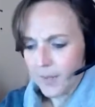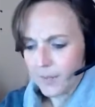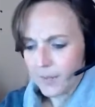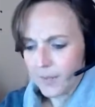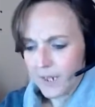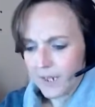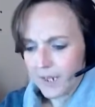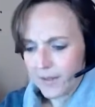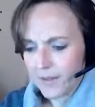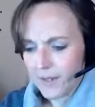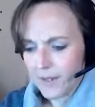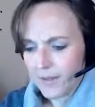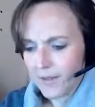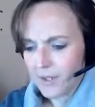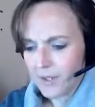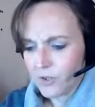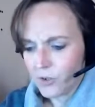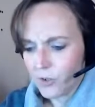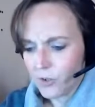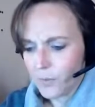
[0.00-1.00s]
But I think
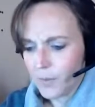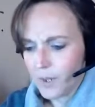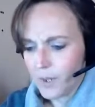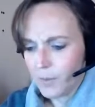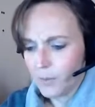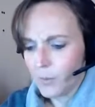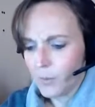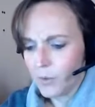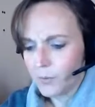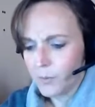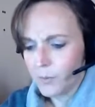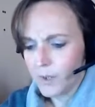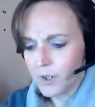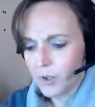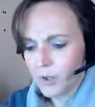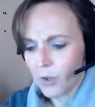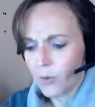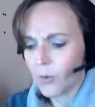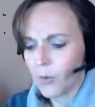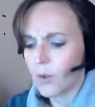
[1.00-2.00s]
there should be a movement
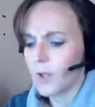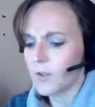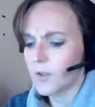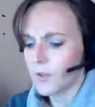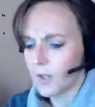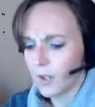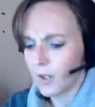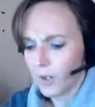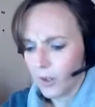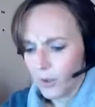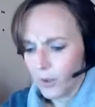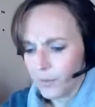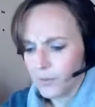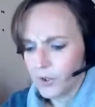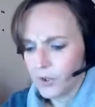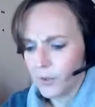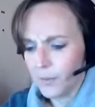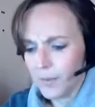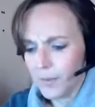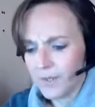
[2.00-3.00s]
across the globe
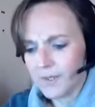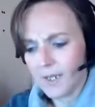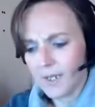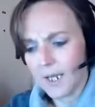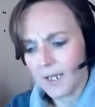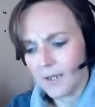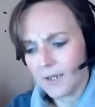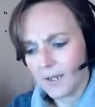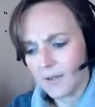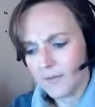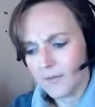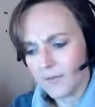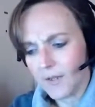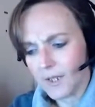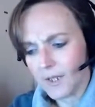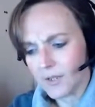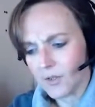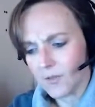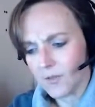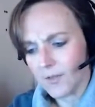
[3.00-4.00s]
to mitigate the
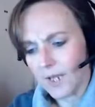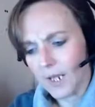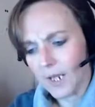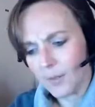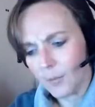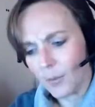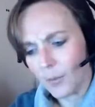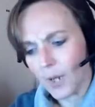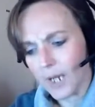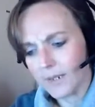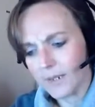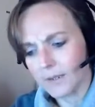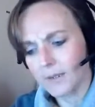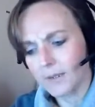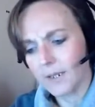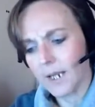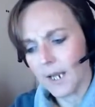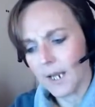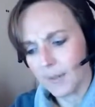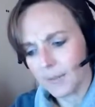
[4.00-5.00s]
effects of
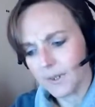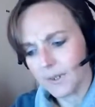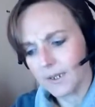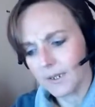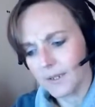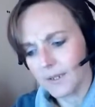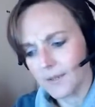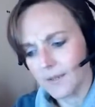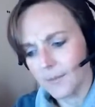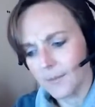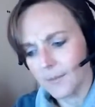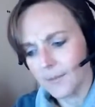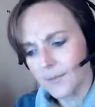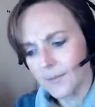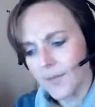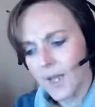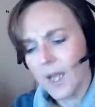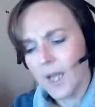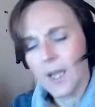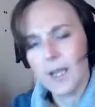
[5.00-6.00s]
unbridled capitalism,
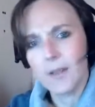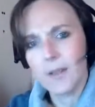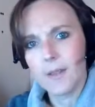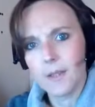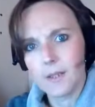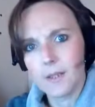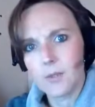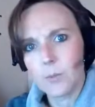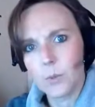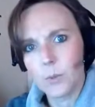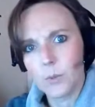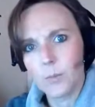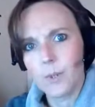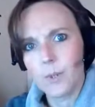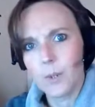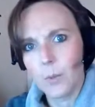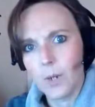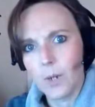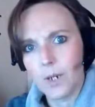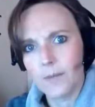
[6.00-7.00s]
and this would
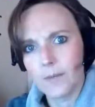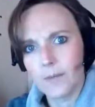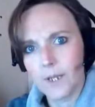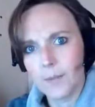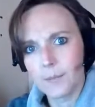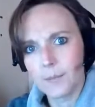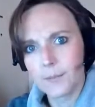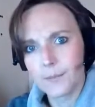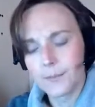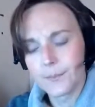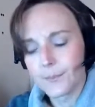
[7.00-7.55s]
be one of them.